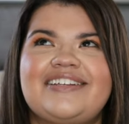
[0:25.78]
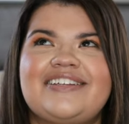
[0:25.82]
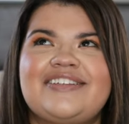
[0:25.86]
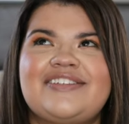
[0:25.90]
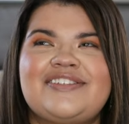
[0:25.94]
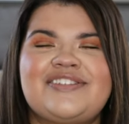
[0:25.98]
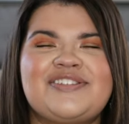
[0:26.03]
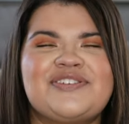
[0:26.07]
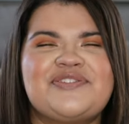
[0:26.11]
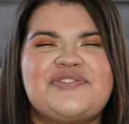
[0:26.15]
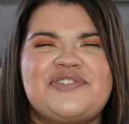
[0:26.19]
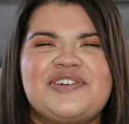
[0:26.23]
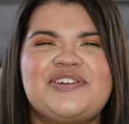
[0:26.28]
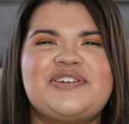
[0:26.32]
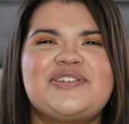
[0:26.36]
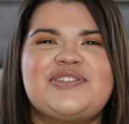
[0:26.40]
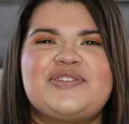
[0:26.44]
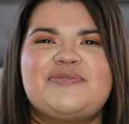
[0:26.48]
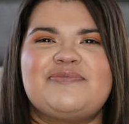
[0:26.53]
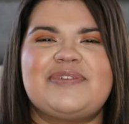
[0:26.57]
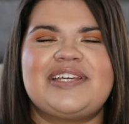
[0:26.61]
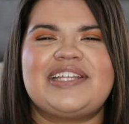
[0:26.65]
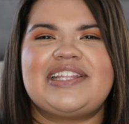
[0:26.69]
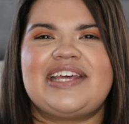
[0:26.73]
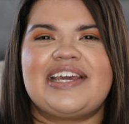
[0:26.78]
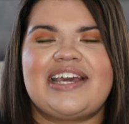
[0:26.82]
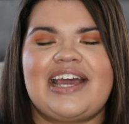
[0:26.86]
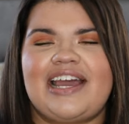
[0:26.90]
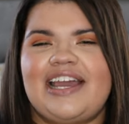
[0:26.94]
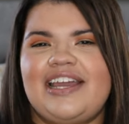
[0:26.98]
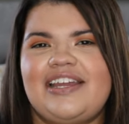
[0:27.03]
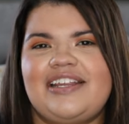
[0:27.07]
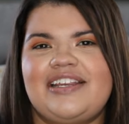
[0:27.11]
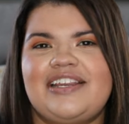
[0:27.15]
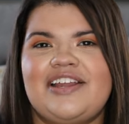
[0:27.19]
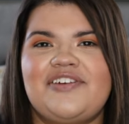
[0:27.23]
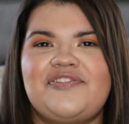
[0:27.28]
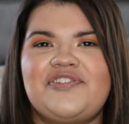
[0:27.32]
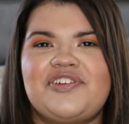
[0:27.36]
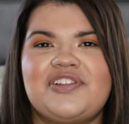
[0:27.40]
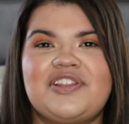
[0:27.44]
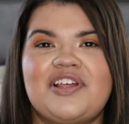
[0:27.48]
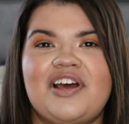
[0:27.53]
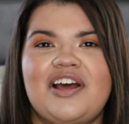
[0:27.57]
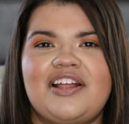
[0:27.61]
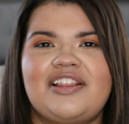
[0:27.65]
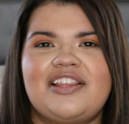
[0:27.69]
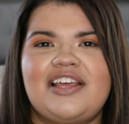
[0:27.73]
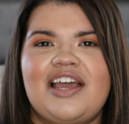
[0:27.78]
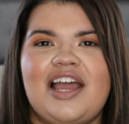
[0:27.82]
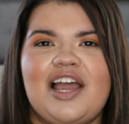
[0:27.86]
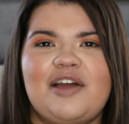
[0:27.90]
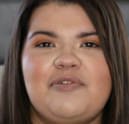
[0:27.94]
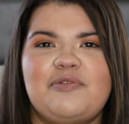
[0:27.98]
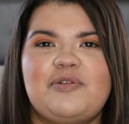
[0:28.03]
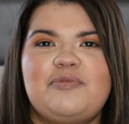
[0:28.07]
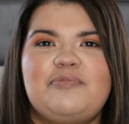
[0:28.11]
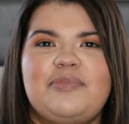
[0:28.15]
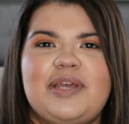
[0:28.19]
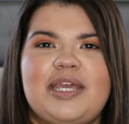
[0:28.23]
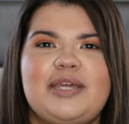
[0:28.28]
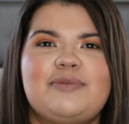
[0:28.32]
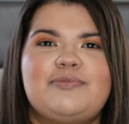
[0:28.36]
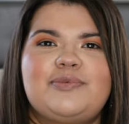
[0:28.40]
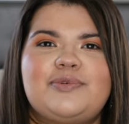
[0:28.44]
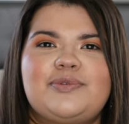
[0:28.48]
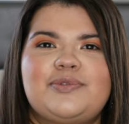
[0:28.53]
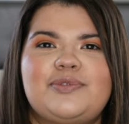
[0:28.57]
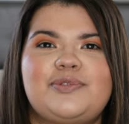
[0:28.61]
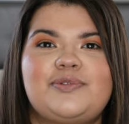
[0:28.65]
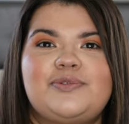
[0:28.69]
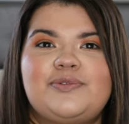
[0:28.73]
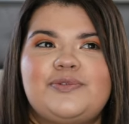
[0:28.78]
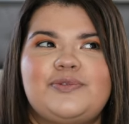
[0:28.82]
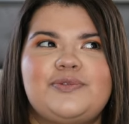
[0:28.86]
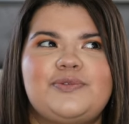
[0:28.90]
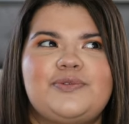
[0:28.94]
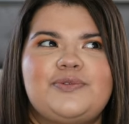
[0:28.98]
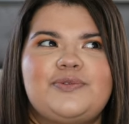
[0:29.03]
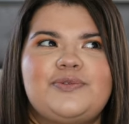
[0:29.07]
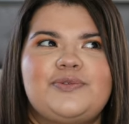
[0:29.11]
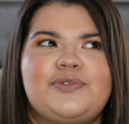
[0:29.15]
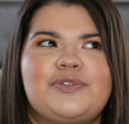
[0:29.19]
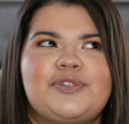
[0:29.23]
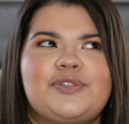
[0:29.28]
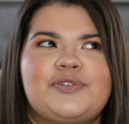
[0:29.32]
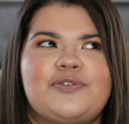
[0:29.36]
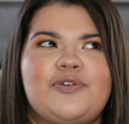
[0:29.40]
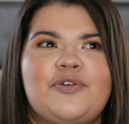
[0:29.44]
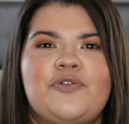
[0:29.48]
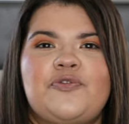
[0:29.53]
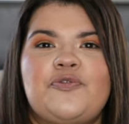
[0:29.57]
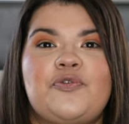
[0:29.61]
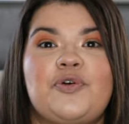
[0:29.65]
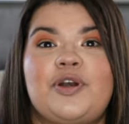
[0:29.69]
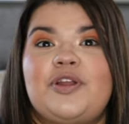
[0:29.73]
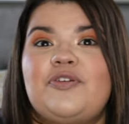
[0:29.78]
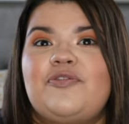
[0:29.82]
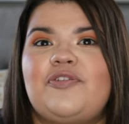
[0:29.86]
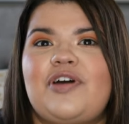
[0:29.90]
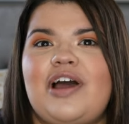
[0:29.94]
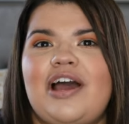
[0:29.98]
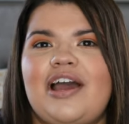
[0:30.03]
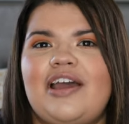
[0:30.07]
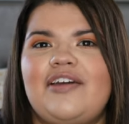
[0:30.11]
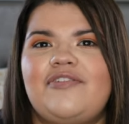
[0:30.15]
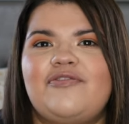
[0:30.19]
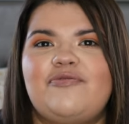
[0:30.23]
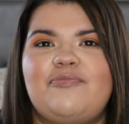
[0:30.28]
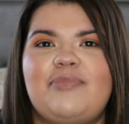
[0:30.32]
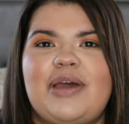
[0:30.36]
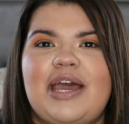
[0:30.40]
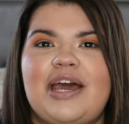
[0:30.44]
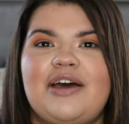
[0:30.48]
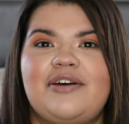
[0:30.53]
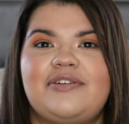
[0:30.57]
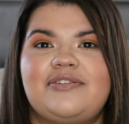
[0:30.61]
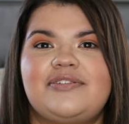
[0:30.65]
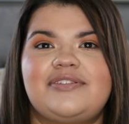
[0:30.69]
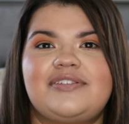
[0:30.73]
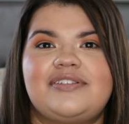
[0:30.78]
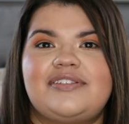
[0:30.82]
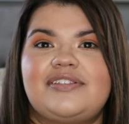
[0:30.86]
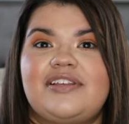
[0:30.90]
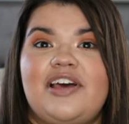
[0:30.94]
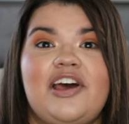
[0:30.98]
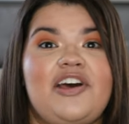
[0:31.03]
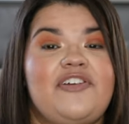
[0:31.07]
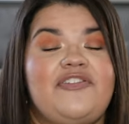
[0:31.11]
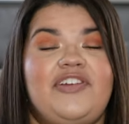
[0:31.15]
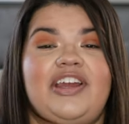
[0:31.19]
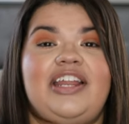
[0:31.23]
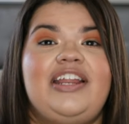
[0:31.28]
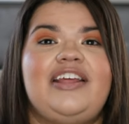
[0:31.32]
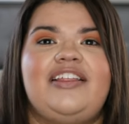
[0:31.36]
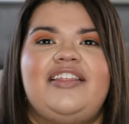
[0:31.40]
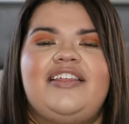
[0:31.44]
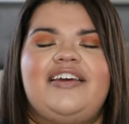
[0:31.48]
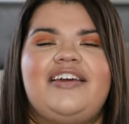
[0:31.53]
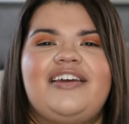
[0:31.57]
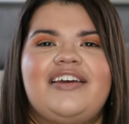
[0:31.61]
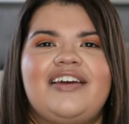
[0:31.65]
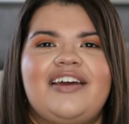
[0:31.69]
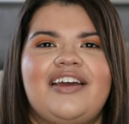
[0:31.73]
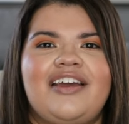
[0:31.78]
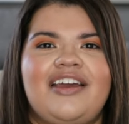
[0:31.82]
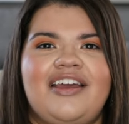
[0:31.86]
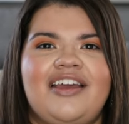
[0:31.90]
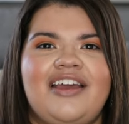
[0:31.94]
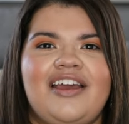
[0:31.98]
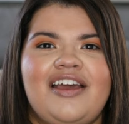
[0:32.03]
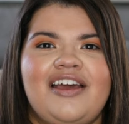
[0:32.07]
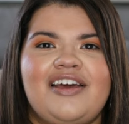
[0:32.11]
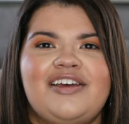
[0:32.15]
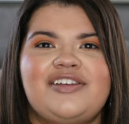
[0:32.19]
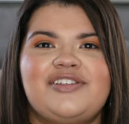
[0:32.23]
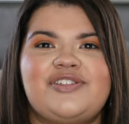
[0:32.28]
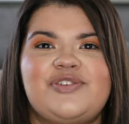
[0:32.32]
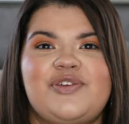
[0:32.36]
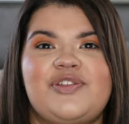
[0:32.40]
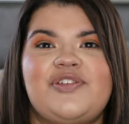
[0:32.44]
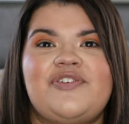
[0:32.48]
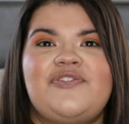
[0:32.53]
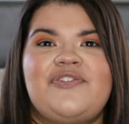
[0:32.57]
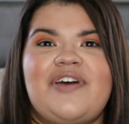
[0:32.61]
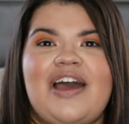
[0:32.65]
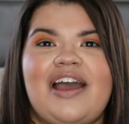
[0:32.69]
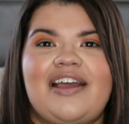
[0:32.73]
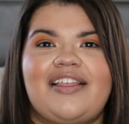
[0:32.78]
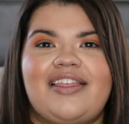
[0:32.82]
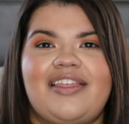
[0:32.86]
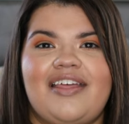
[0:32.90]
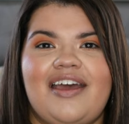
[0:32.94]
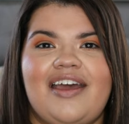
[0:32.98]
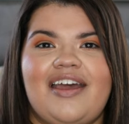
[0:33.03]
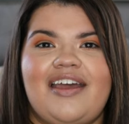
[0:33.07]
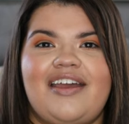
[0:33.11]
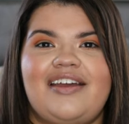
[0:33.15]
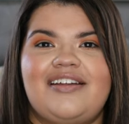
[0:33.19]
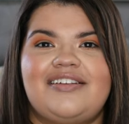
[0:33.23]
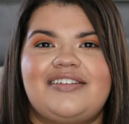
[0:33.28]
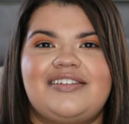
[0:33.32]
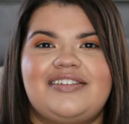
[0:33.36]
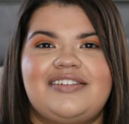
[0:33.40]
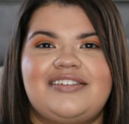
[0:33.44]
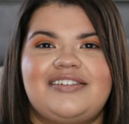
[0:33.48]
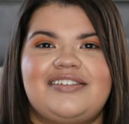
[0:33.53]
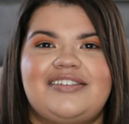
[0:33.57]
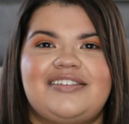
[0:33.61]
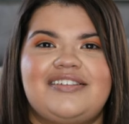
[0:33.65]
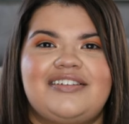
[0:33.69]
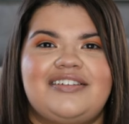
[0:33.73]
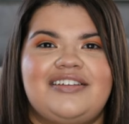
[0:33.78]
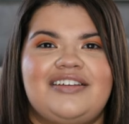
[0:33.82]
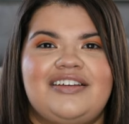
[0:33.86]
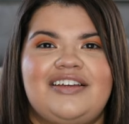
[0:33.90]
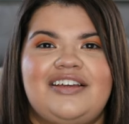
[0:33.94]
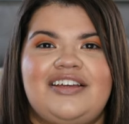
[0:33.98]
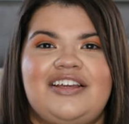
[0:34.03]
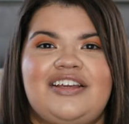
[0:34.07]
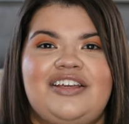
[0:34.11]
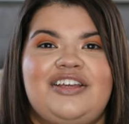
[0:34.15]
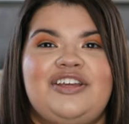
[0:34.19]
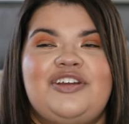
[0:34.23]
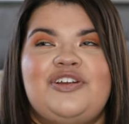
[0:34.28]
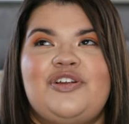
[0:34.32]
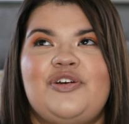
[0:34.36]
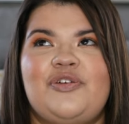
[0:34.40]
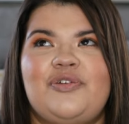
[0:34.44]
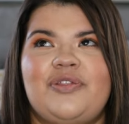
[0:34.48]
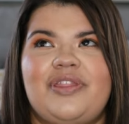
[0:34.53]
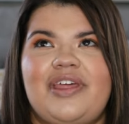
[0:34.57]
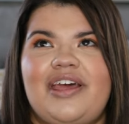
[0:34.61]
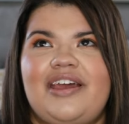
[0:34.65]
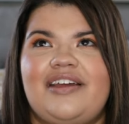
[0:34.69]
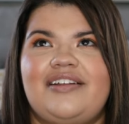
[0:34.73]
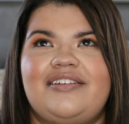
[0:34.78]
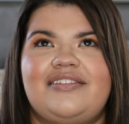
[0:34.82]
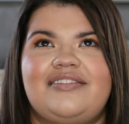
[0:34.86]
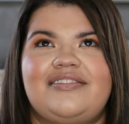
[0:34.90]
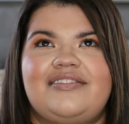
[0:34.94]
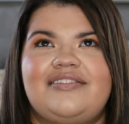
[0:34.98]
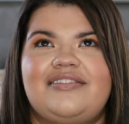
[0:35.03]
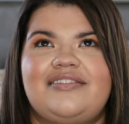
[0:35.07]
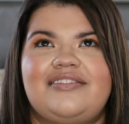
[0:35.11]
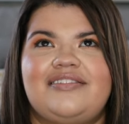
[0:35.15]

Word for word: surreal to me. Like, I never thought that I would be able to lose forty-five pounds of anything. So the fact that, you know, that